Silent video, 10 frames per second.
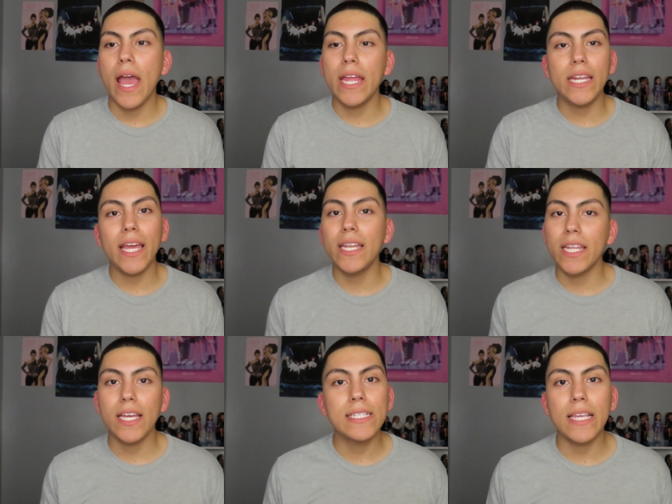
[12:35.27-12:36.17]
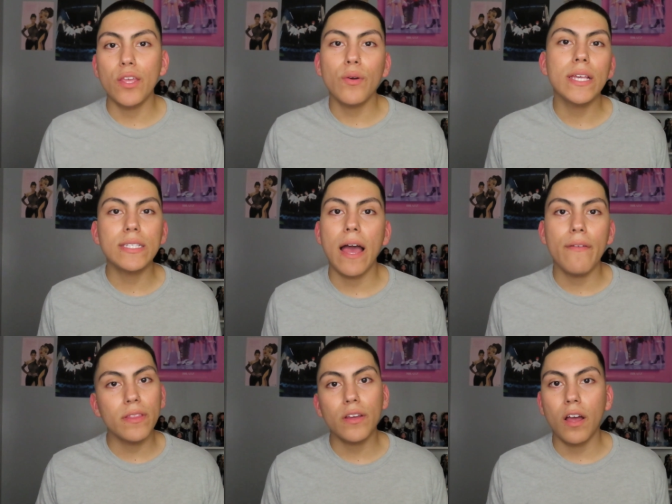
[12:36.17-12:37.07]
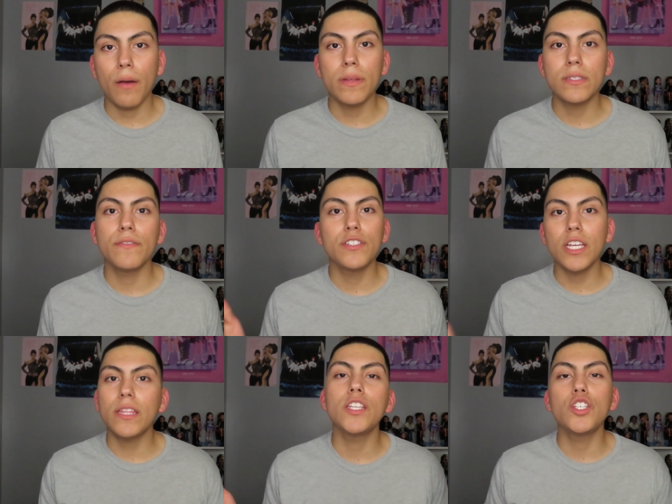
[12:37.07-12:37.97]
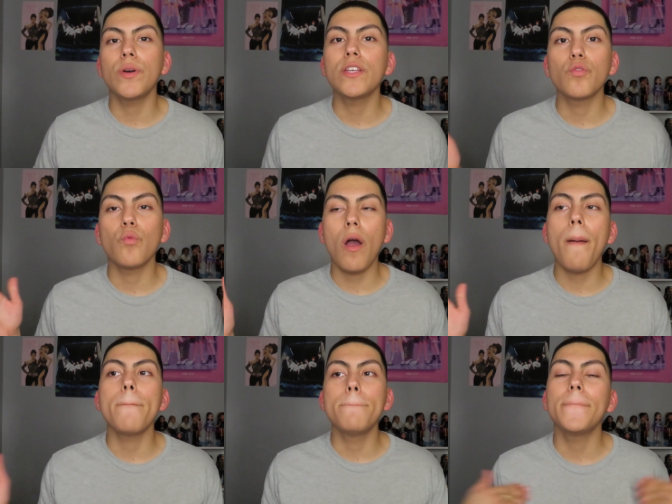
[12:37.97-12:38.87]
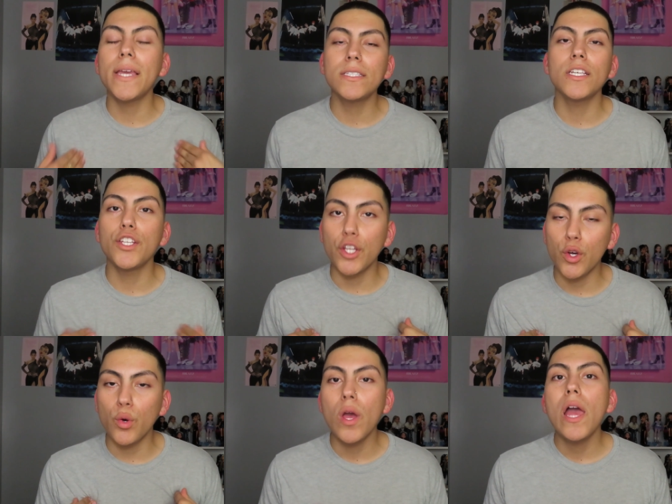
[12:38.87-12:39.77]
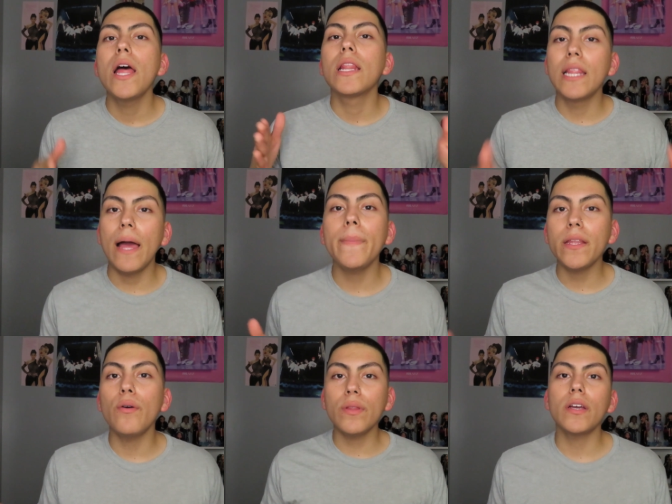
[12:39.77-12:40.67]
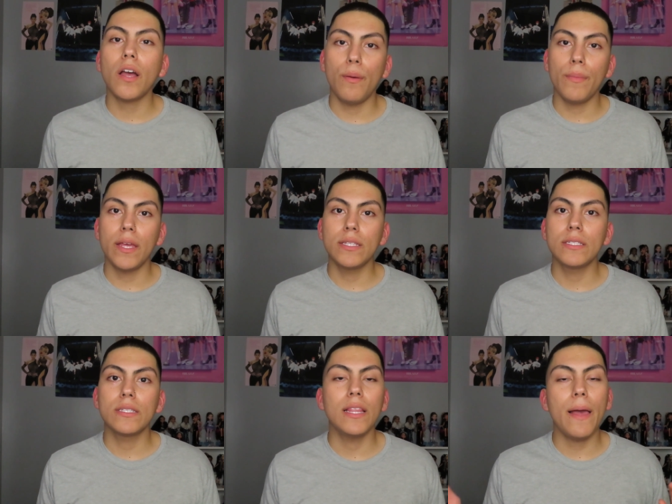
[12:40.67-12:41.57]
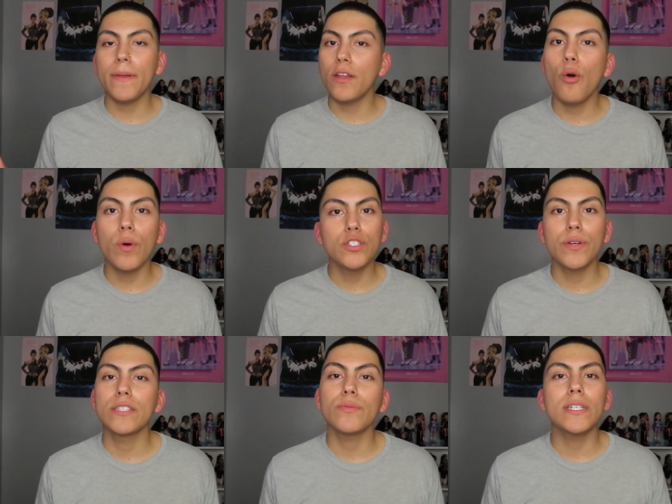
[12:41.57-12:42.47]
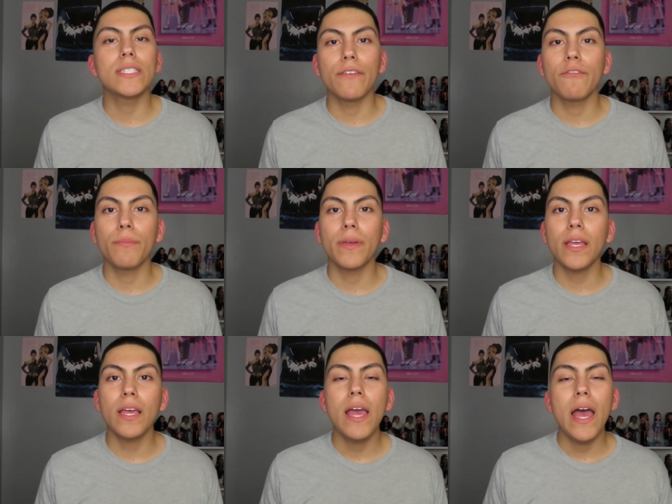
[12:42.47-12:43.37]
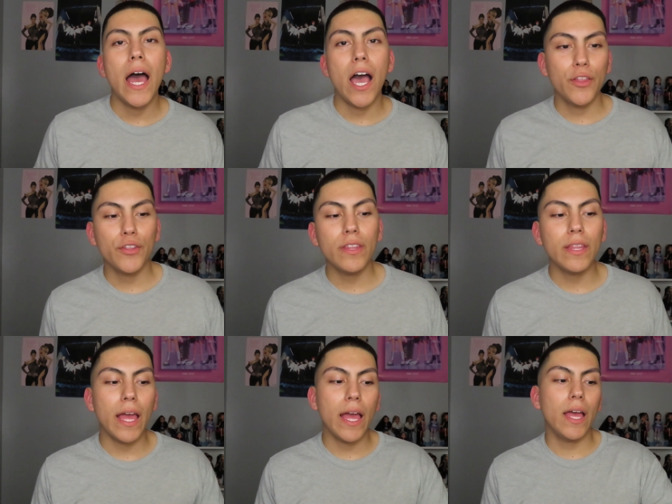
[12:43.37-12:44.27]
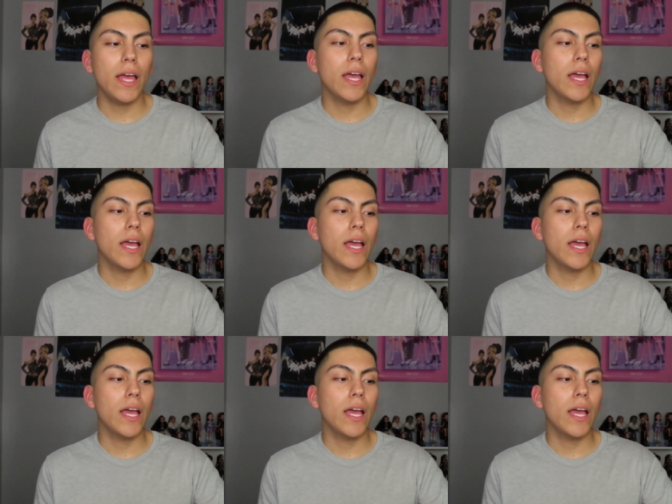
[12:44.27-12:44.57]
any ideas that you guys have in the comments of shit that you guys would want me to do let me know in the comments let me know what you guys want to see from me other than that